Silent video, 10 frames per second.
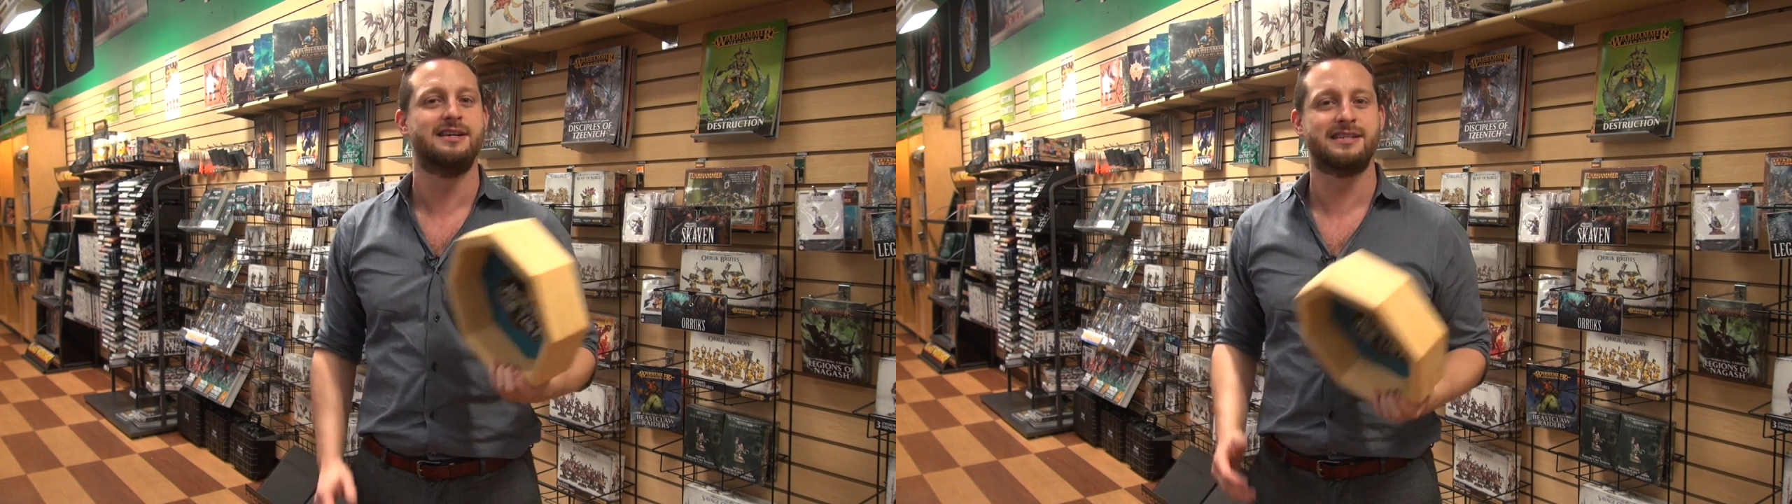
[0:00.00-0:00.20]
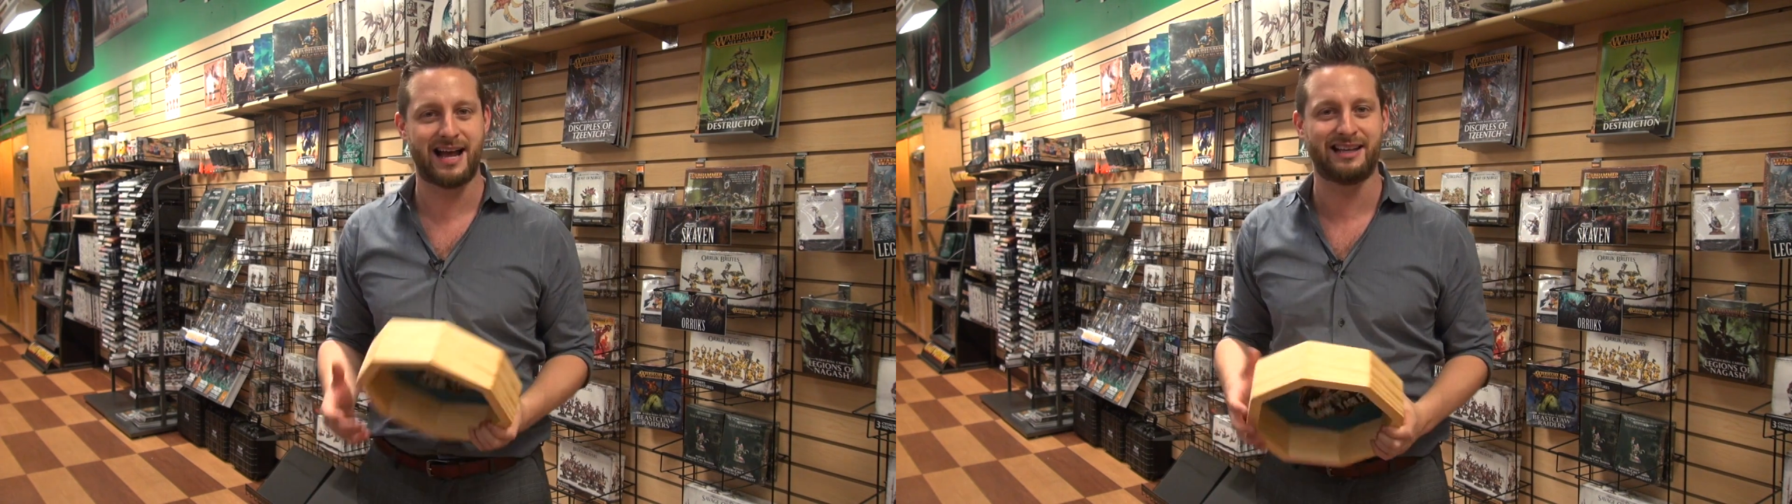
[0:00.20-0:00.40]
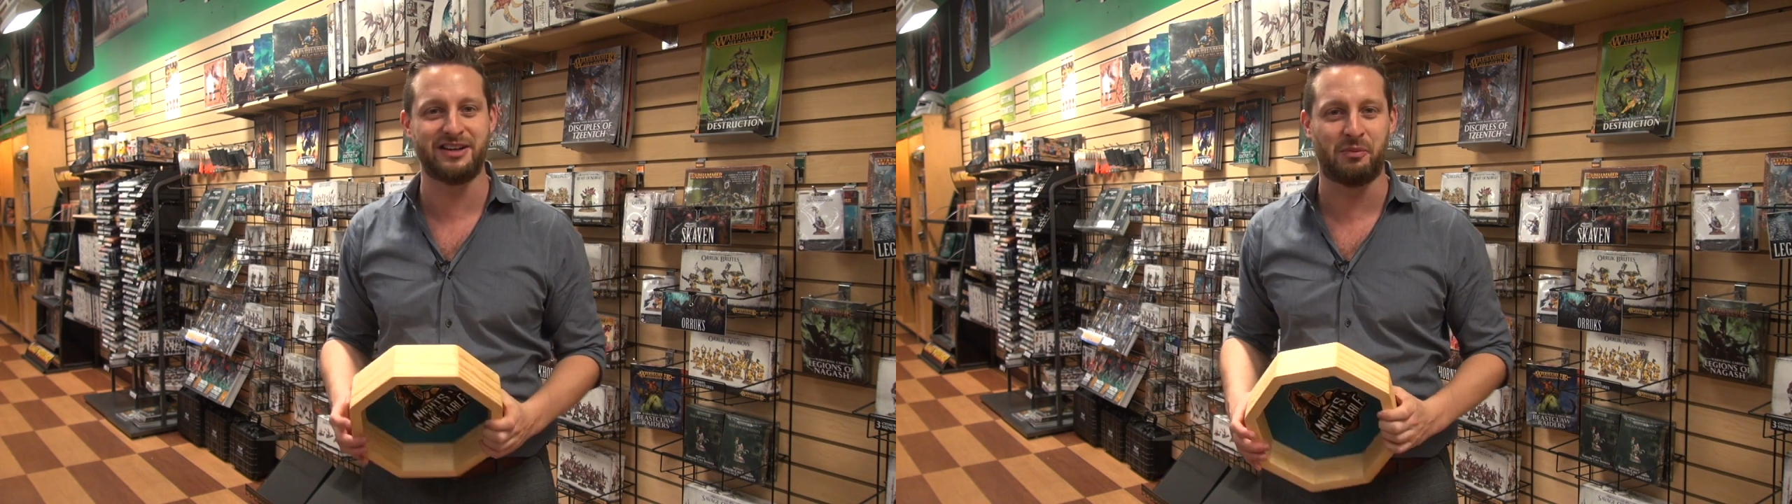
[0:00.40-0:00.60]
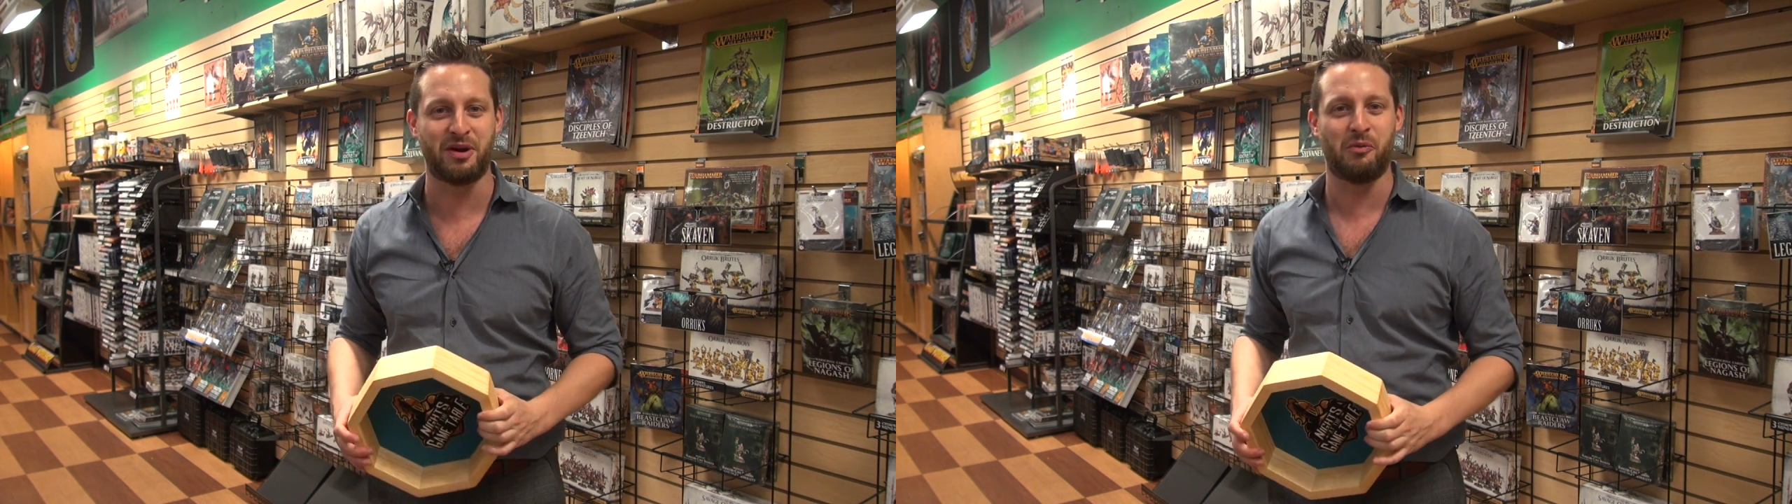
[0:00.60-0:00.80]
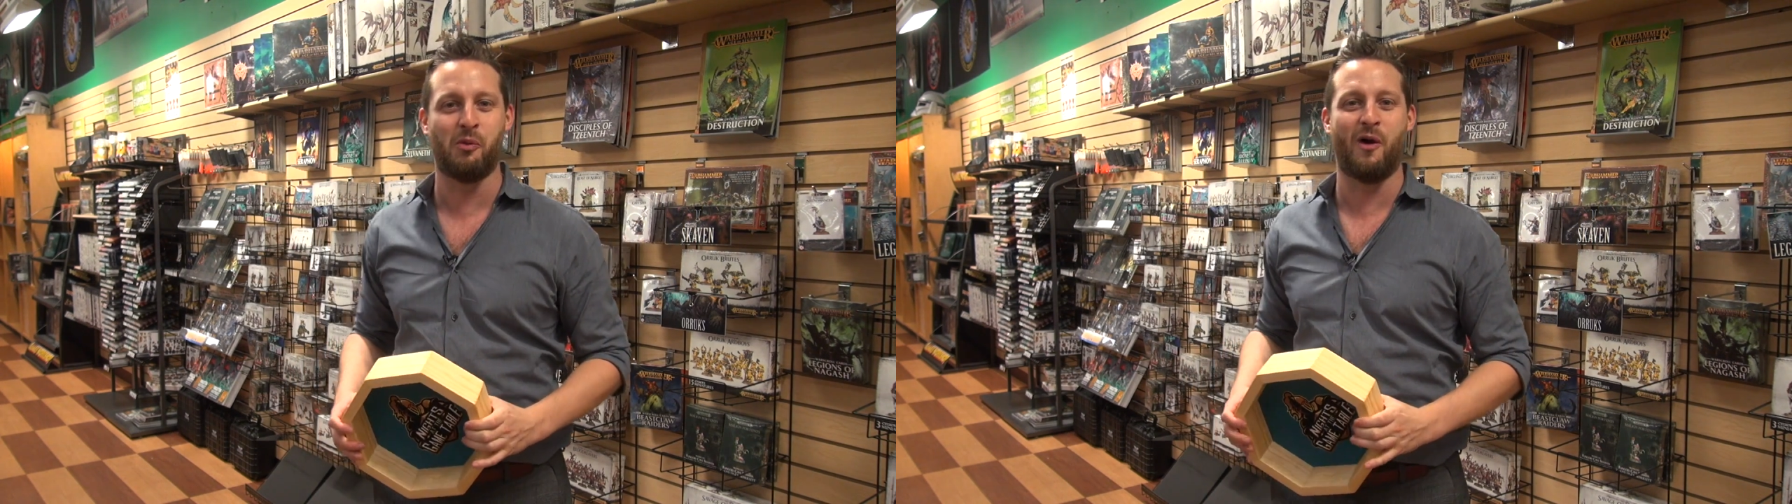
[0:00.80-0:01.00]
sadly not
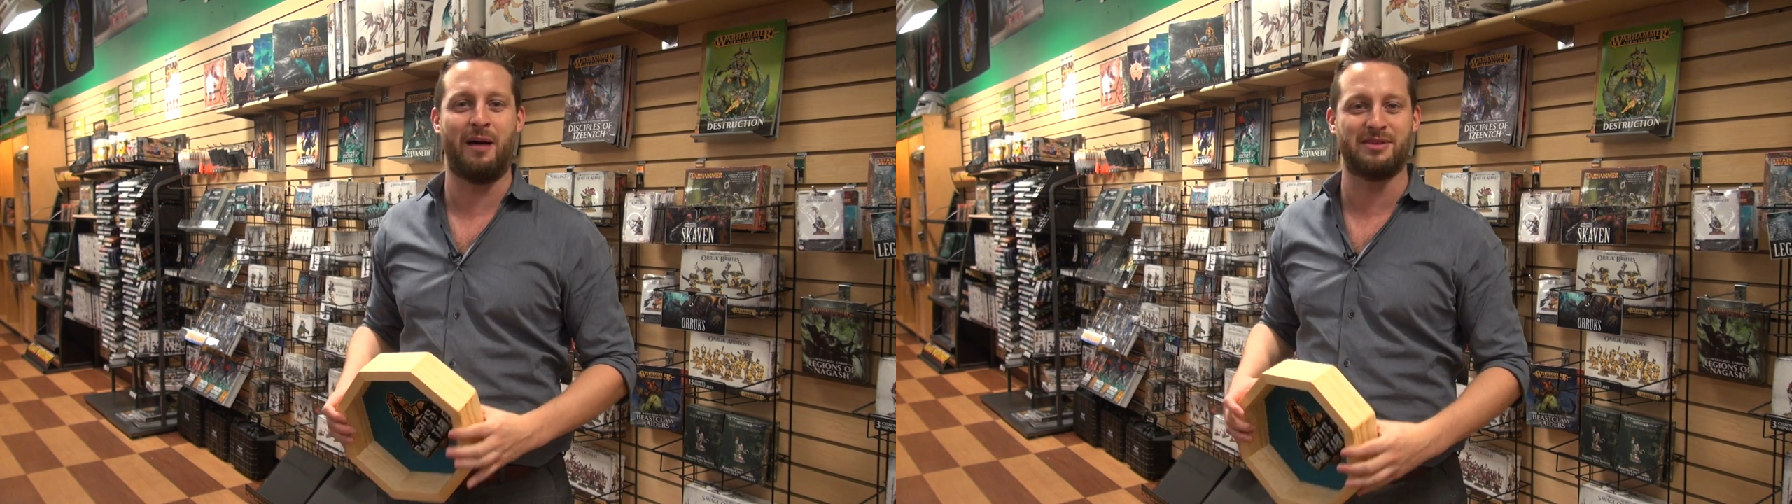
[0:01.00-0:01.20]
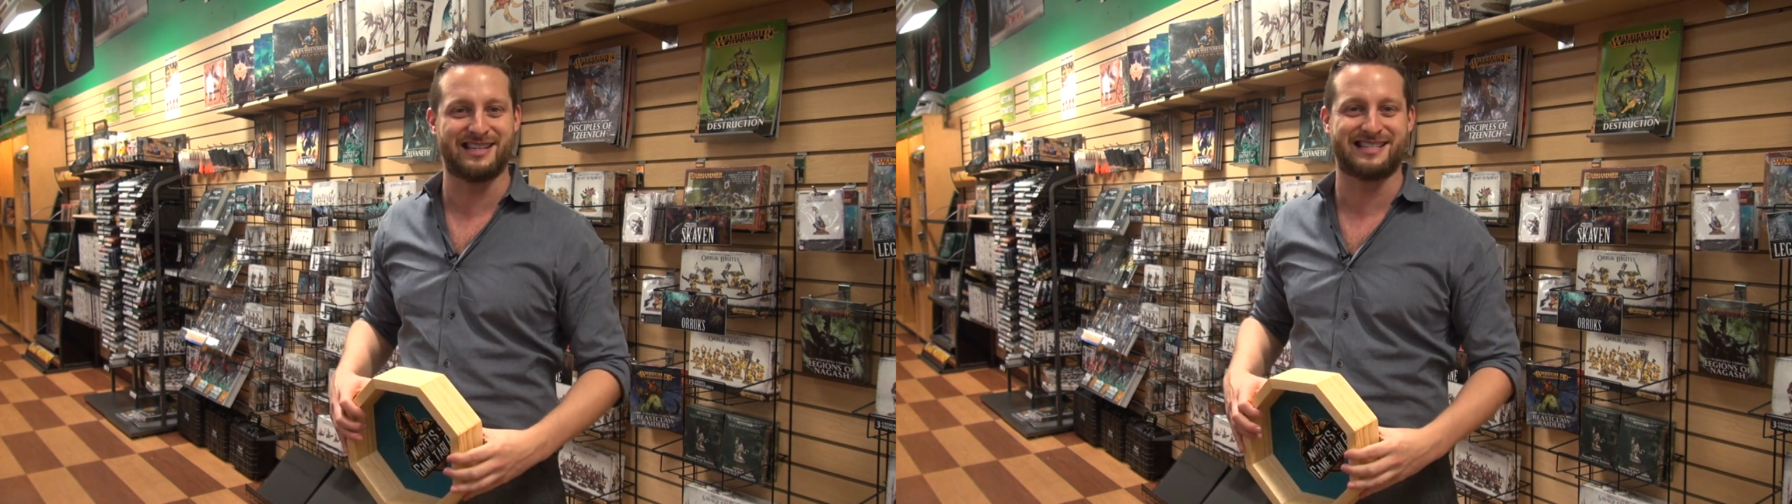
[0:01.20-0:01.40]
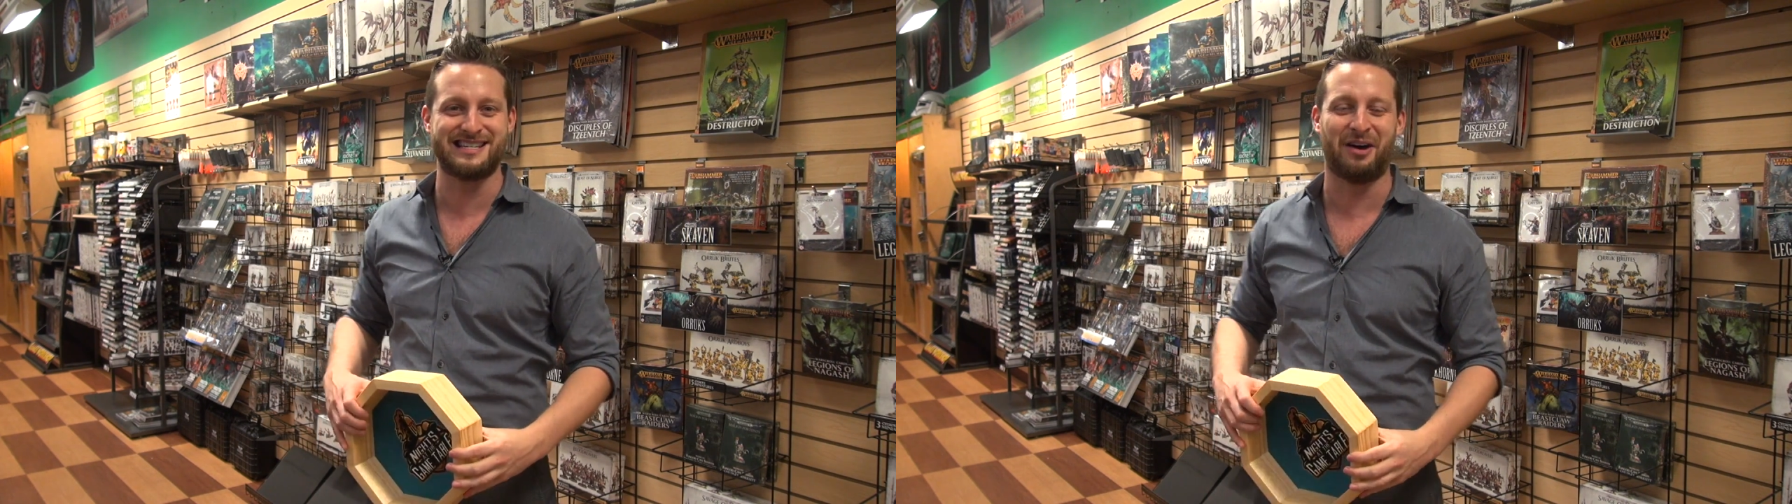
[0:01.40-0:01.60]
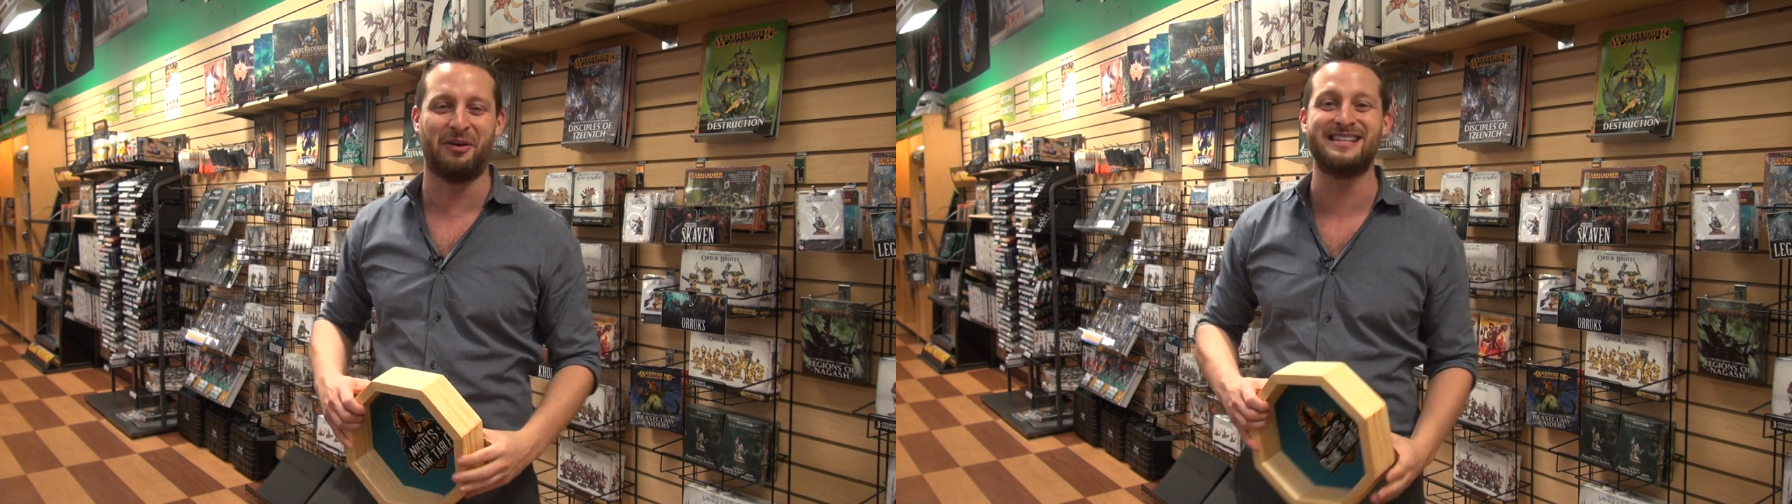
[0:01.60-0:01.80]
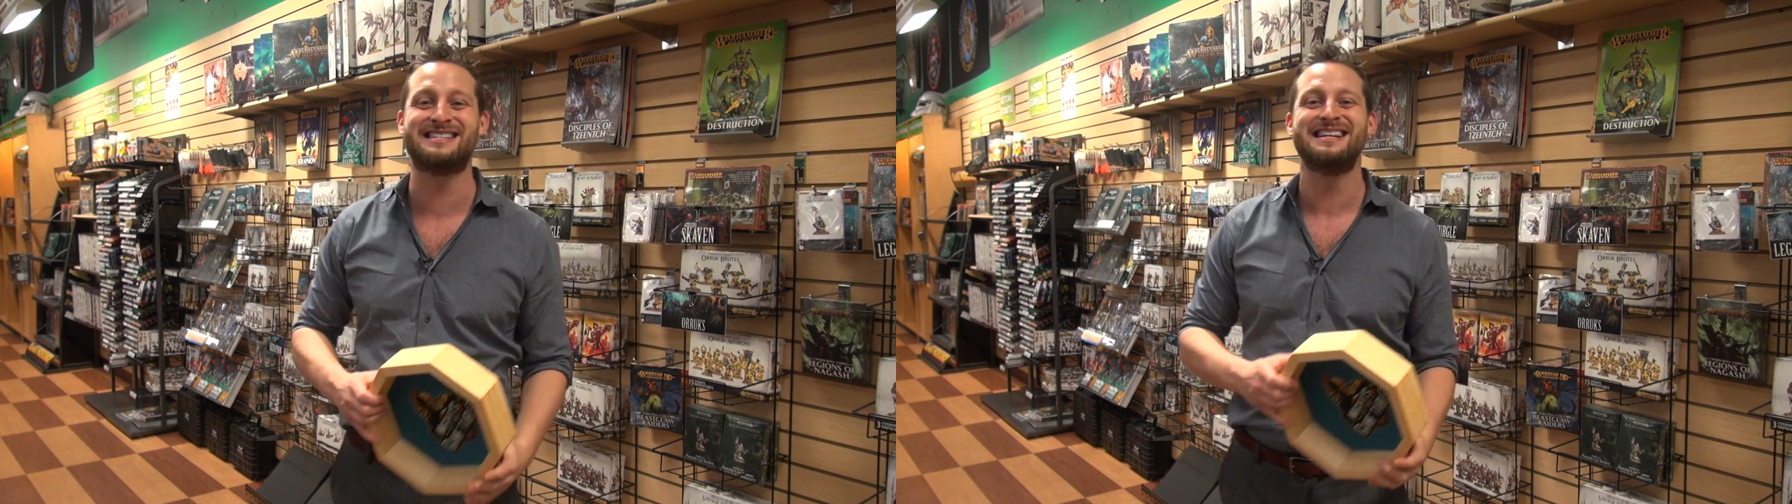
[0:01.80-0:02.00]
one of the Warhammer
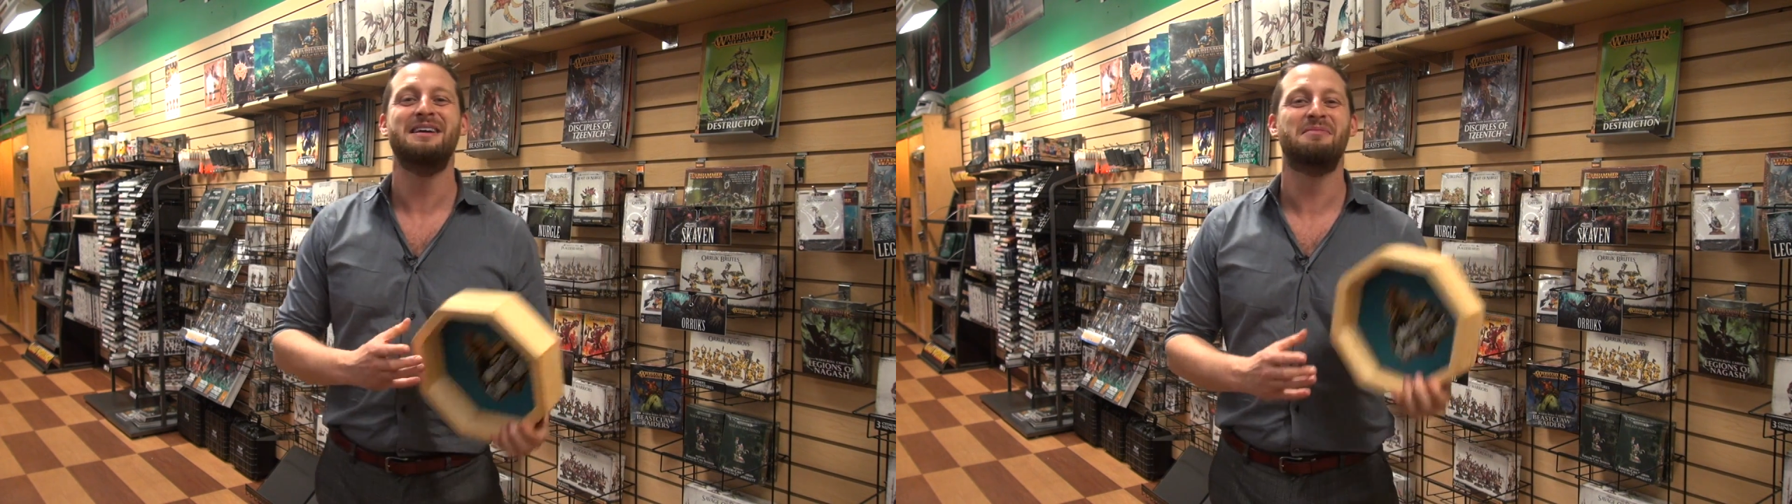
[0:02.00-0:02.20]
Citadel ones,